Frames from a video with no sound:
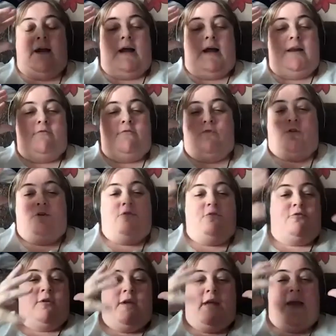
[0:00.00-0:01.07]
and it runs
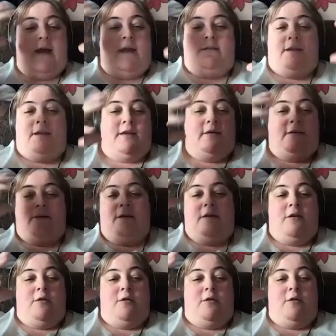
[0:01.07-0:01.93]
through your head like,